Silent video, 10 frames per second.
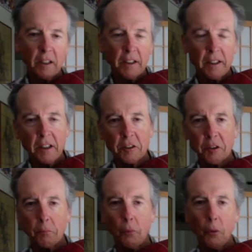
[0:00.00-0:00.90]
I think it's
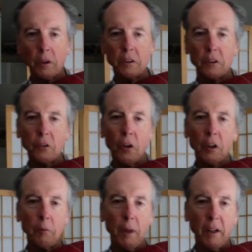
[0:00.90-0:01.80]
important to talk
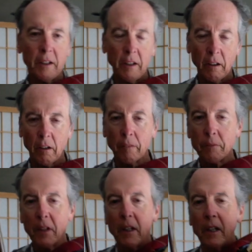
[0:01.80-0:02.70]
about here
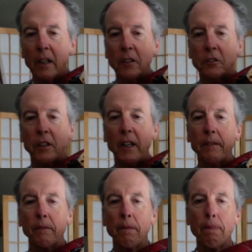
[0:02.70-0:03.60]
is that